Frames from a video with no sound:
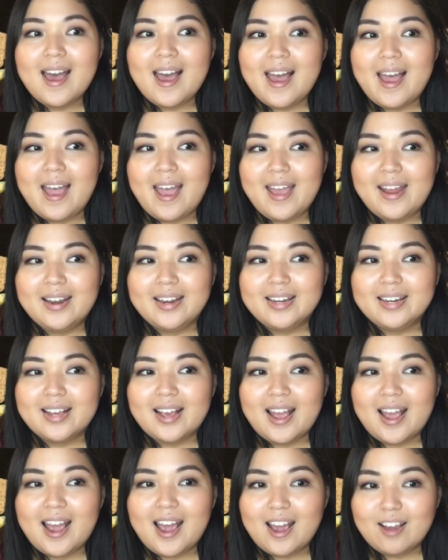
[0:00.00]
And
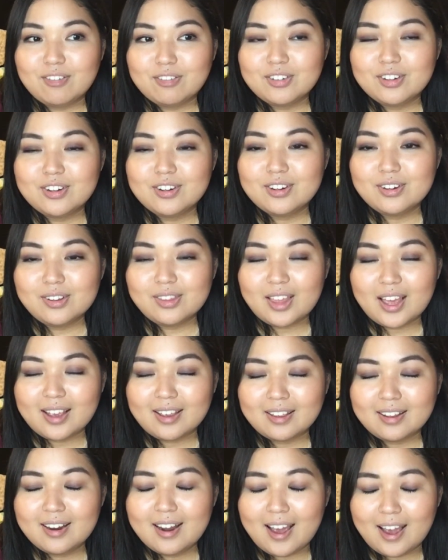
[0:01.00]
after that
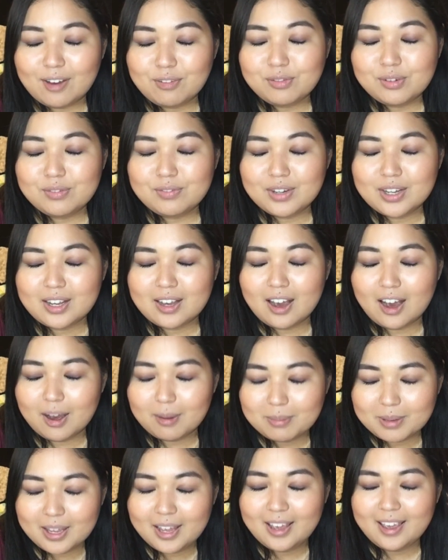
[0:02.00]
half of a
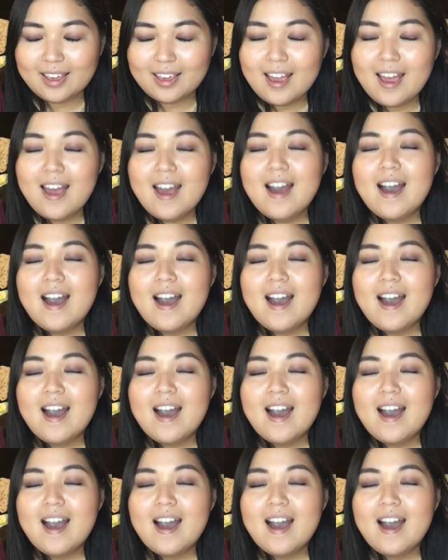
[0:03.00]
cupcake,